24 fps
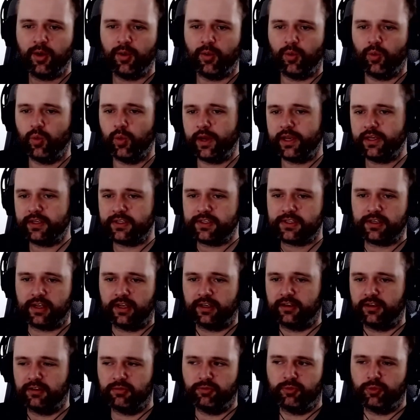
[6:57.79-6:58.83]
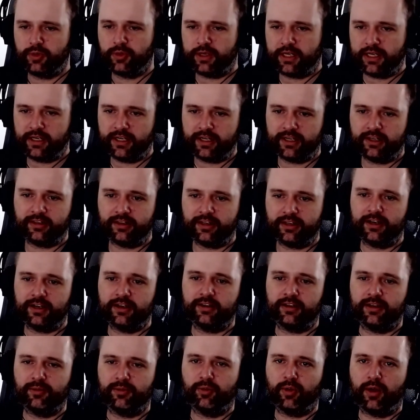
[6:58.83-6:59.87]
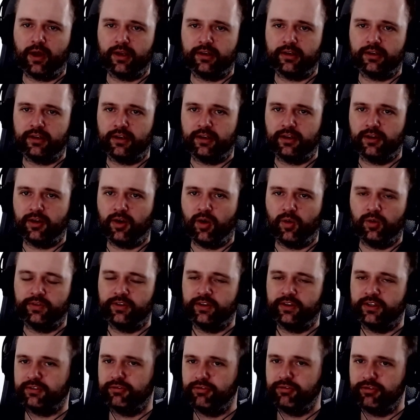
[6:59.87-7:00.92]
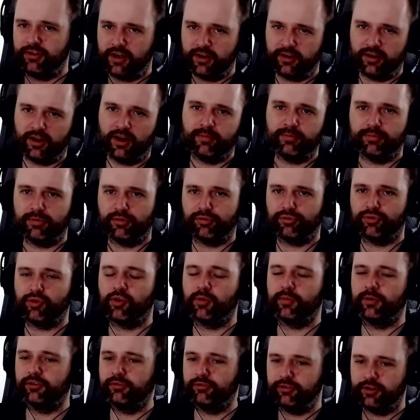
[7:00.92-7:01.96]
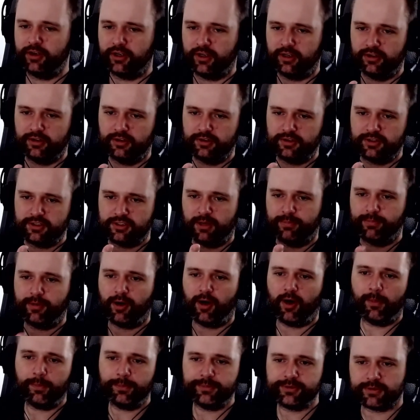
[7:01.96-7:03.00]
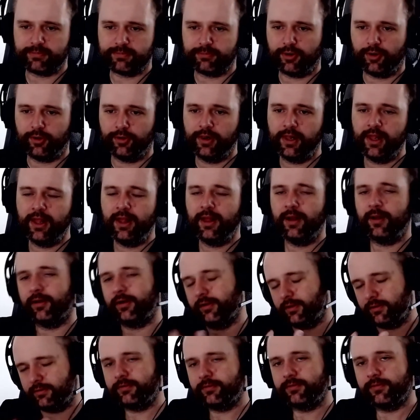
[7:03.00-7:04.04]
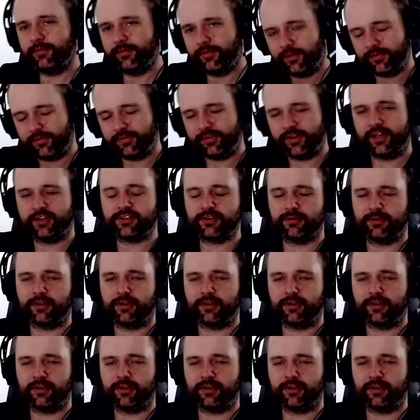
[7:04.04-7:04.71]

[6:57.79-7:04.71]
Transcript: waste, like really clearly writing code that is very unperformant or very uh, suboptimal, well, then that's a